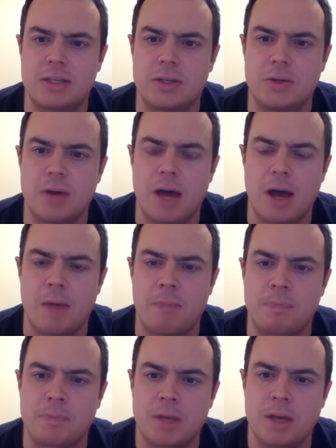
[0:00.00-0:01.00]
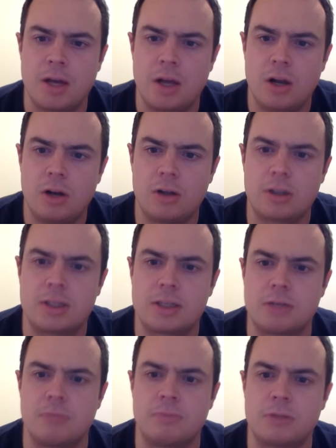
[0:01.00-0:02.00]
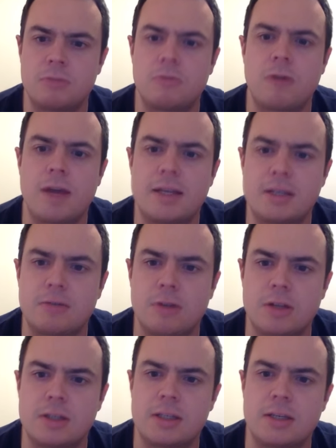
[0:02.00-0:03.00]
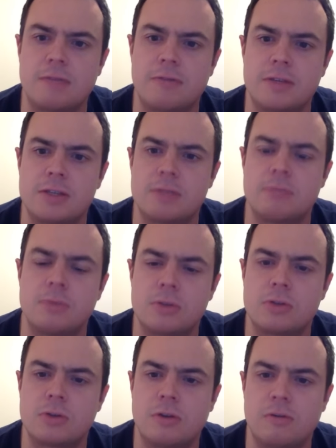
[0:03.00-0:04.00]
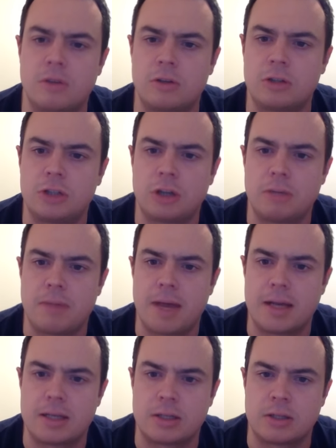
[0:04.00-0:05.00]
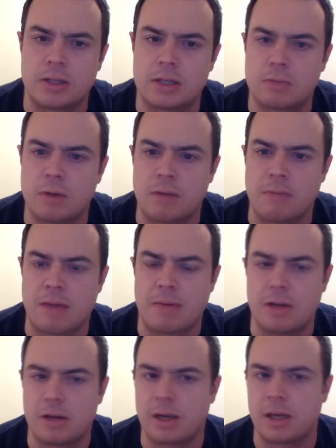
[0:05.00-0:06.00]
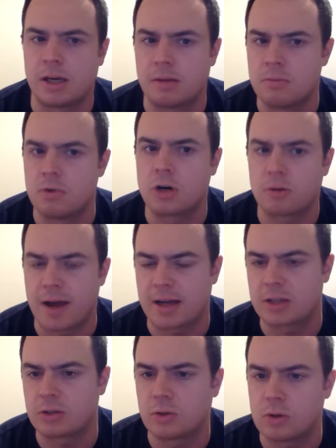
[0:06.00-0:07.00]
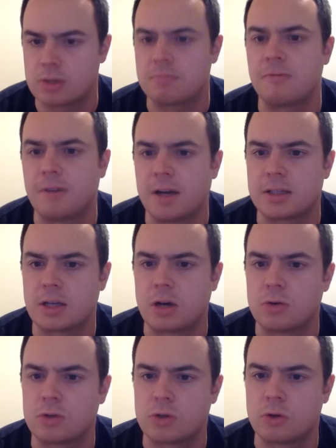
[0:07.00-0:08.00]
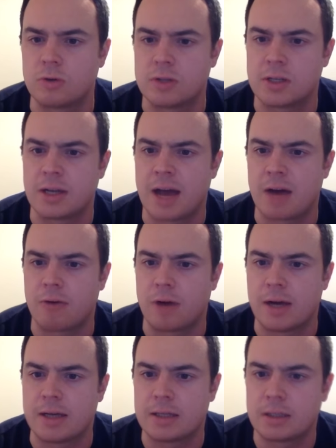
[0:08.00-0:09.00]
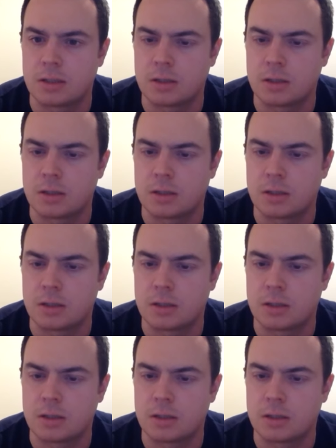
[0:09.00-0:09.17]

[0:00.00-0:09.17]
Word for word: to um, look to some some greater odds for some more sort of long shot bets on this one. Maybe looking at more correct scores and first goal scorers than outrights.